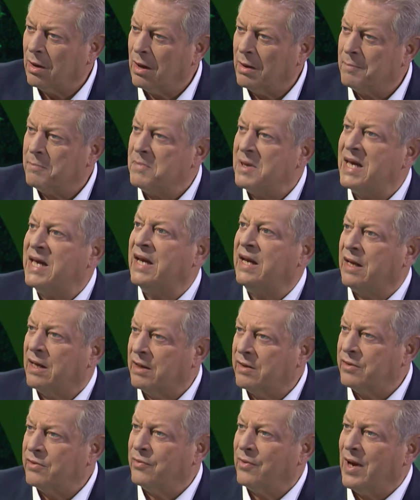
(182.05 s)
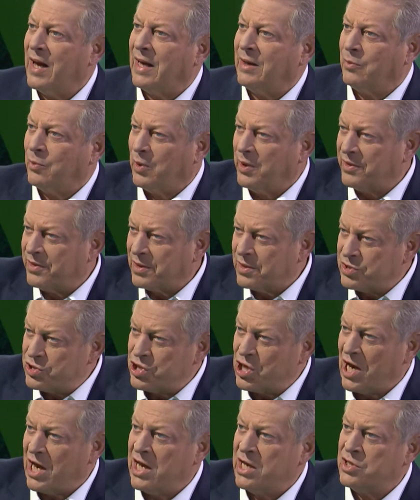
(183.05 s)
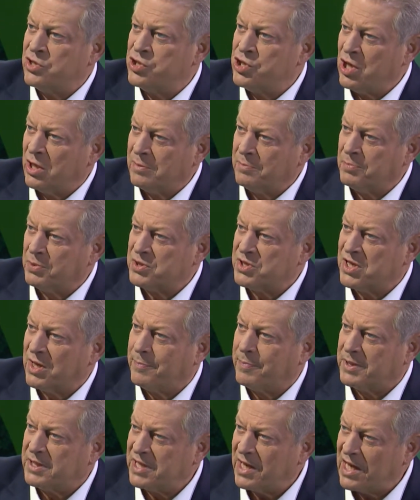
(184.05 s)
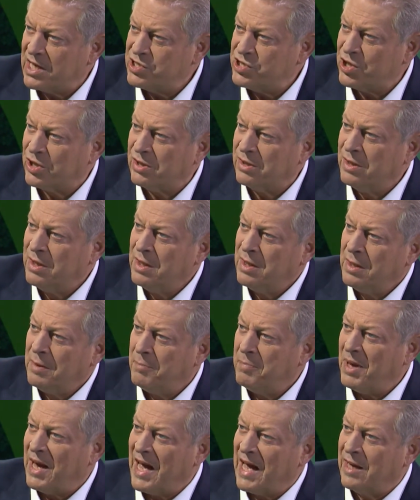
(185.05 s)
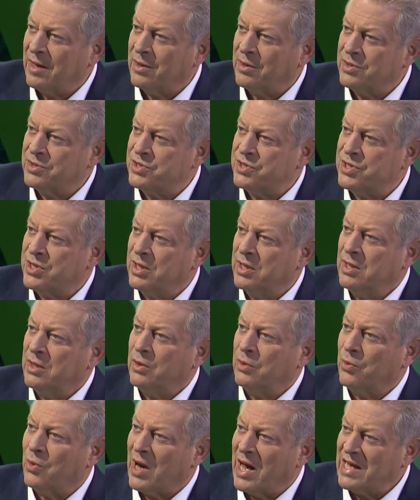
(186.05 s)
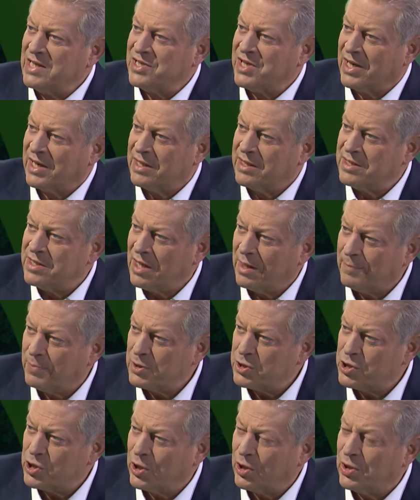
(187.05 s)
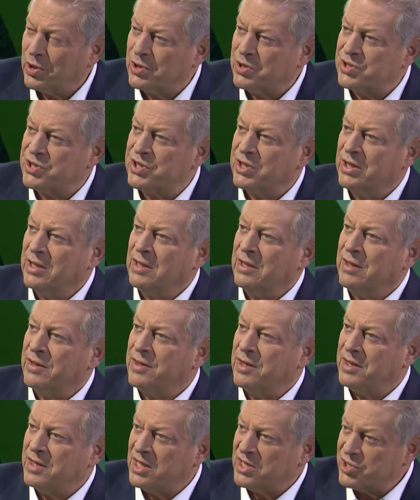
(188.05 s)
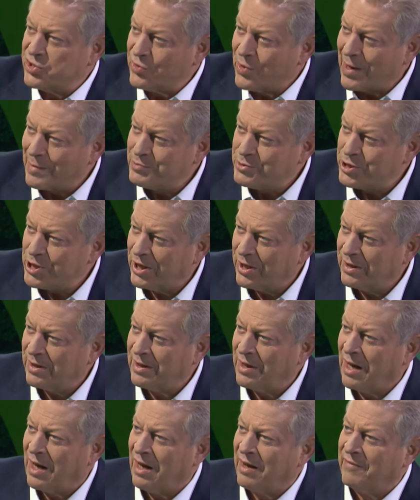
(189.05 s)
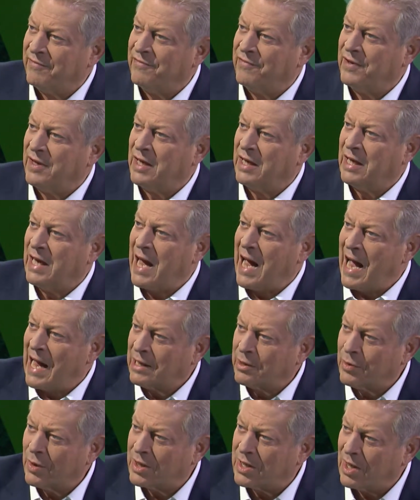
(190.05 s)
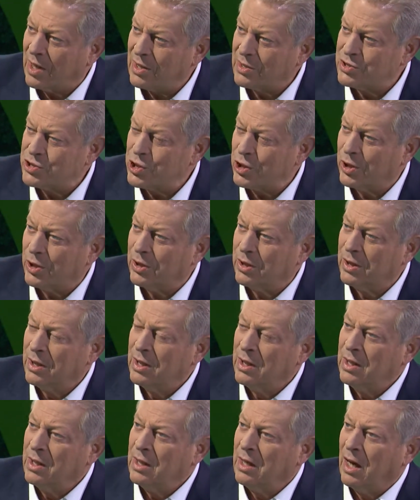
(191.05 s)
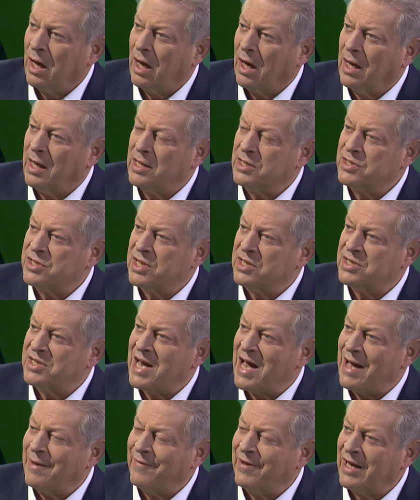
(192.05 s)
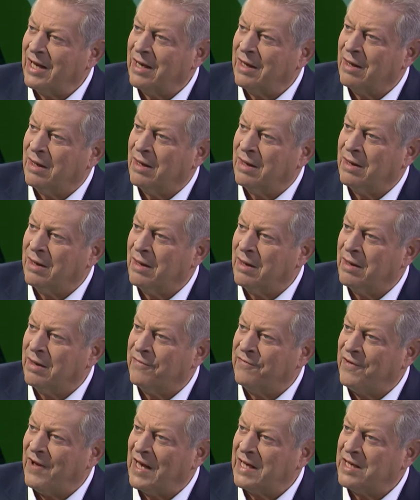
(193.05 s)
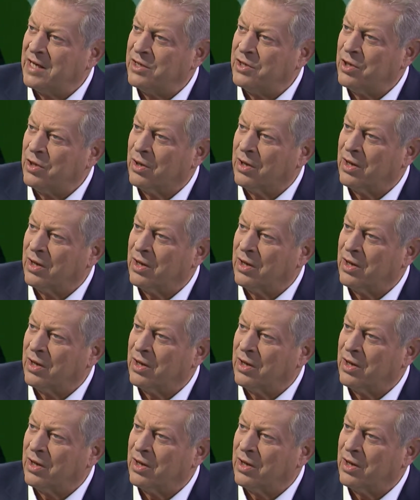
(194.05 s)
immediate threat with the change in precipitation patterns, rising temperatures, the disruption of agriculture. Is this having an effect in your